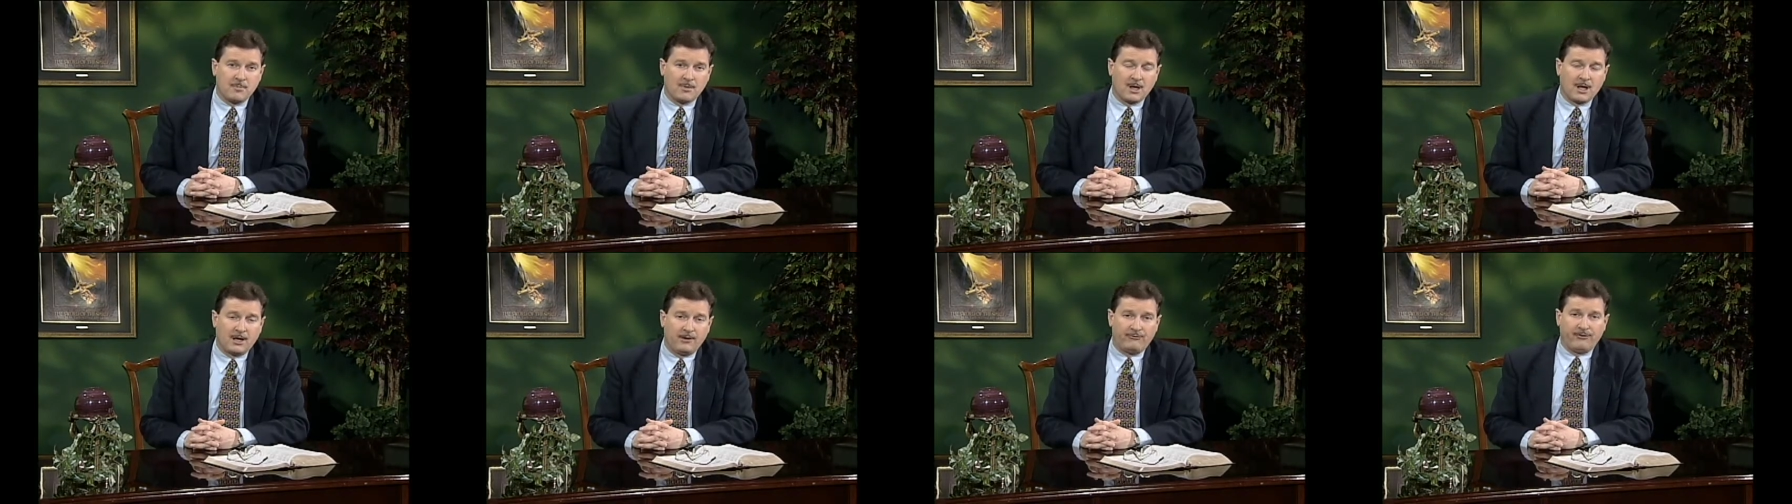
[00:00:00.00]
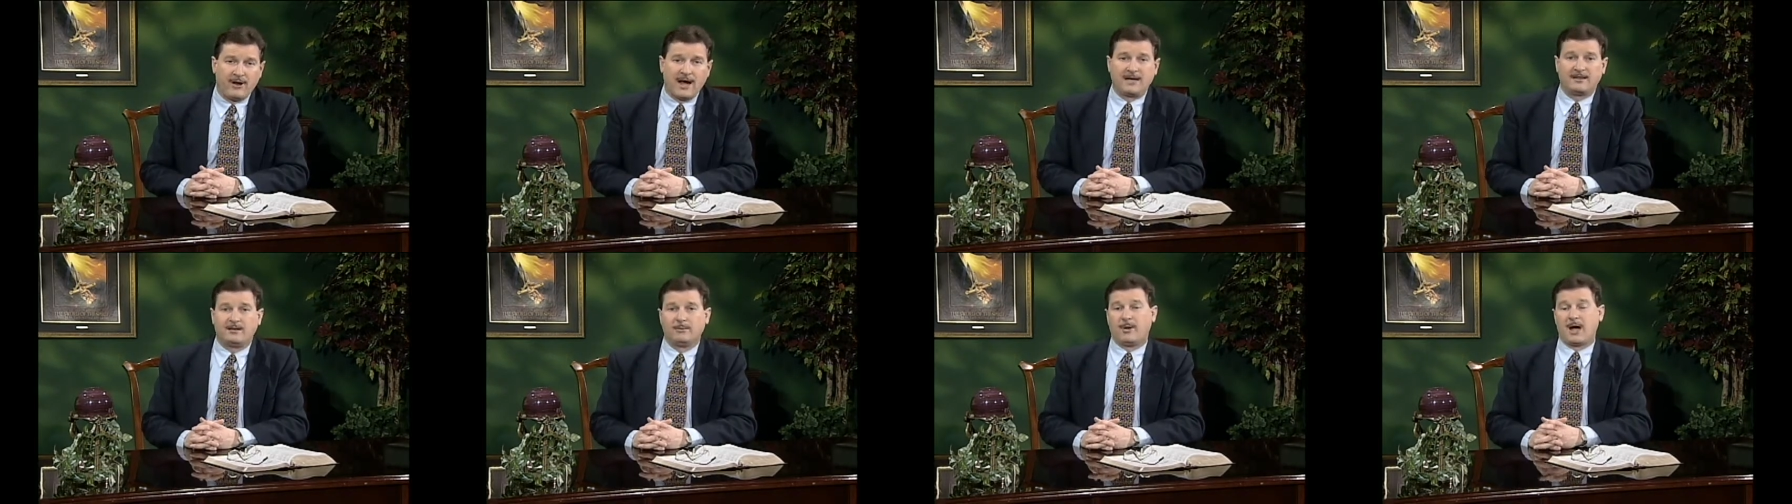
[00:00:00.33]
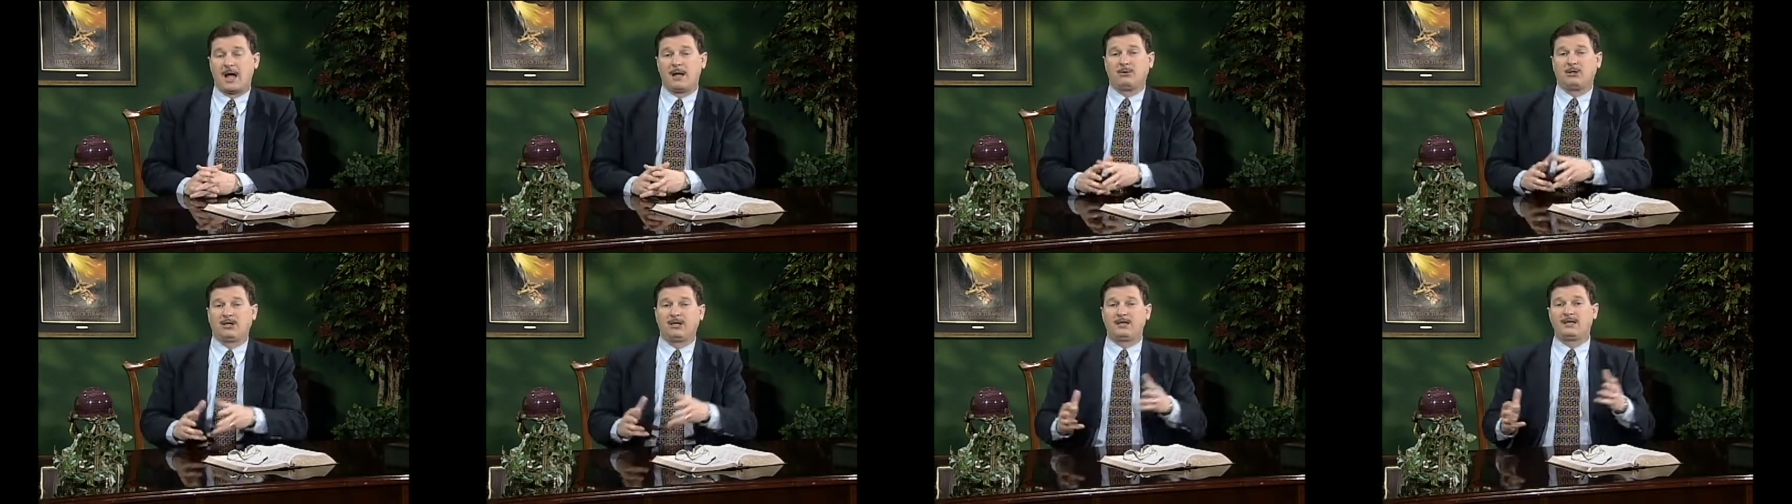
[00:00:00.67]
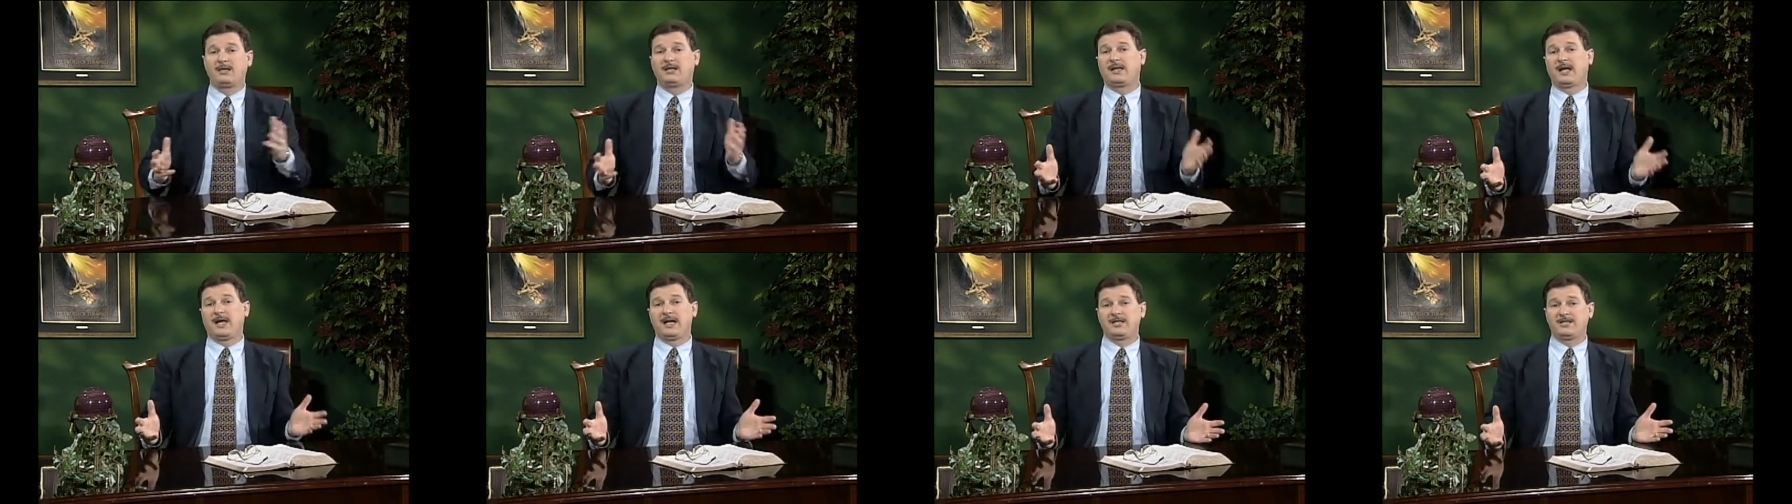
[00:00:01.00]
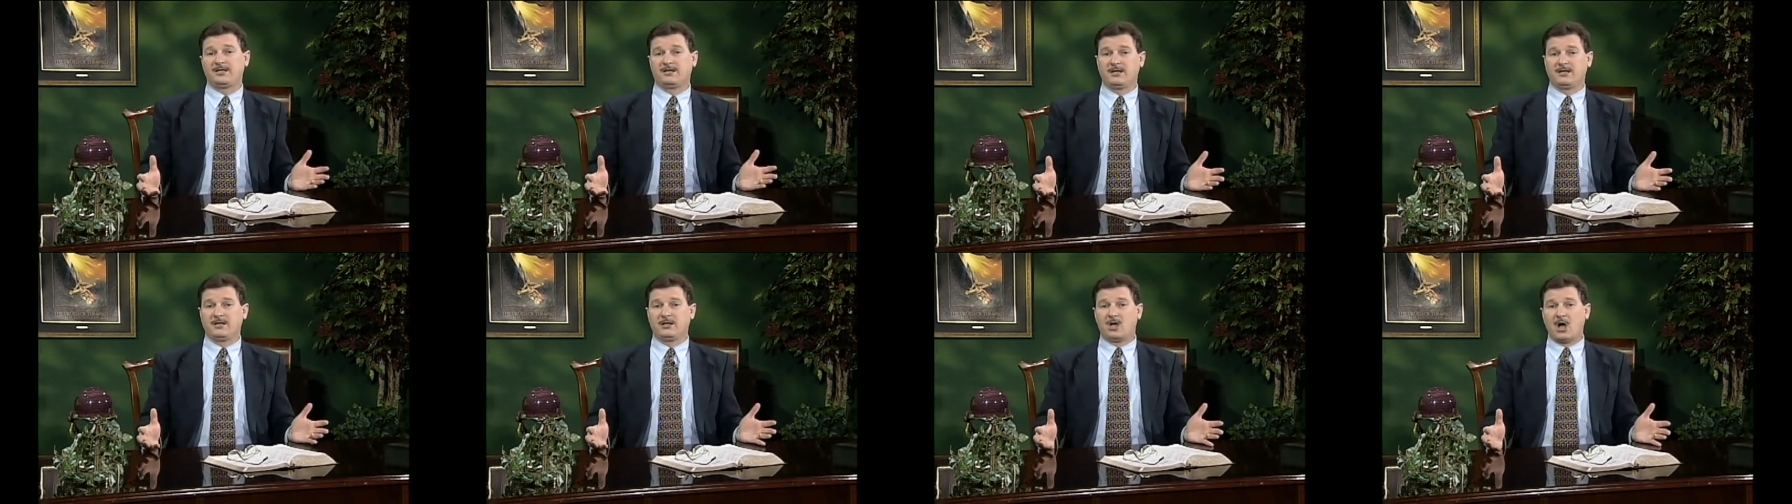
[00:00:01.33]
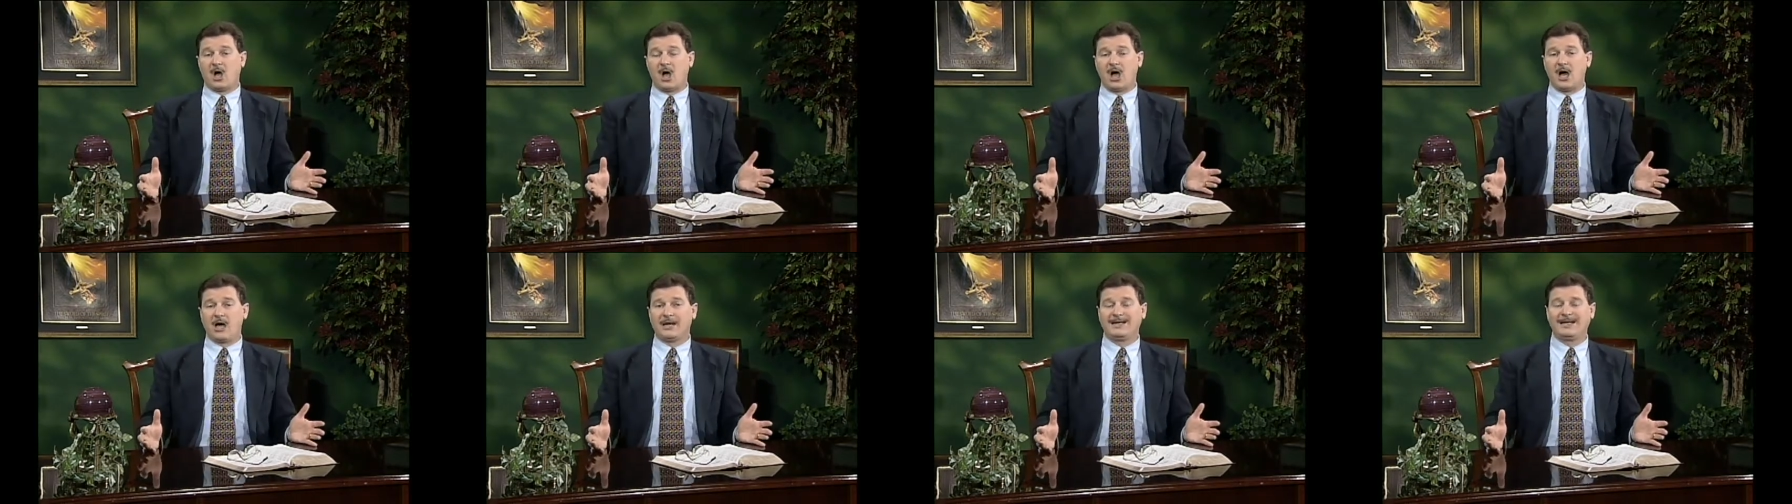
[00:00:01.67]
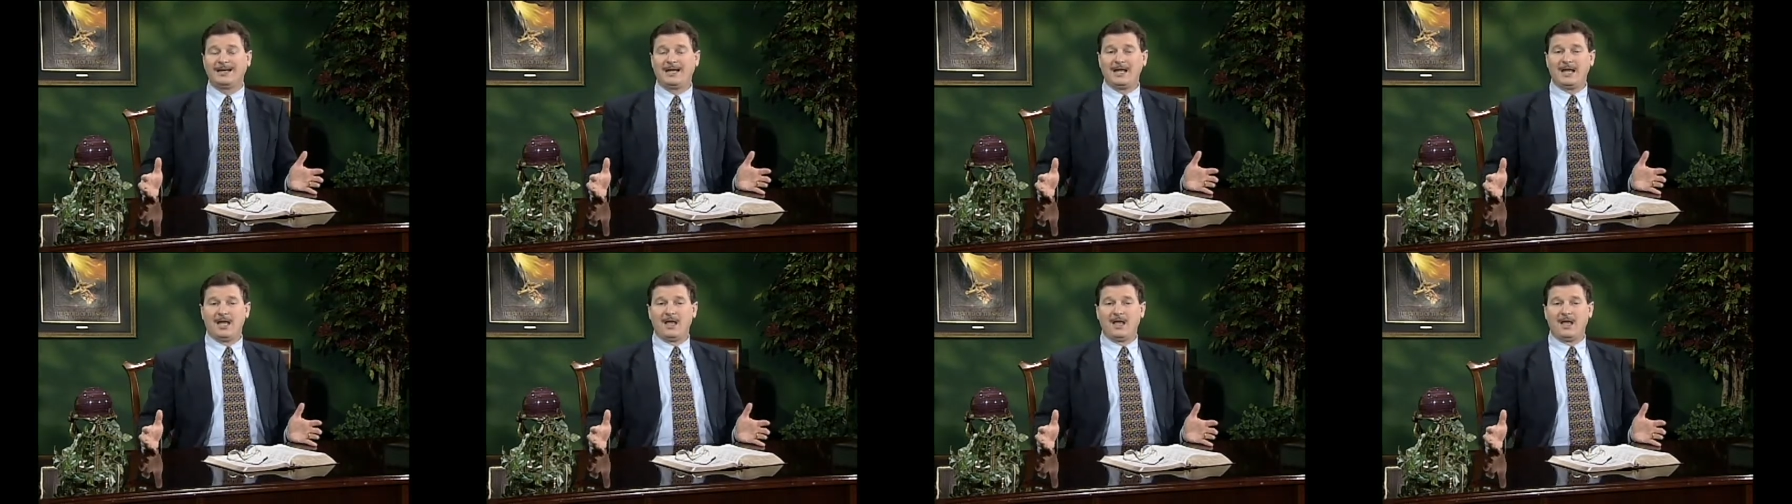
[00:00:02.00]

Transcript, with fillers: In fact, the Bible indicates that God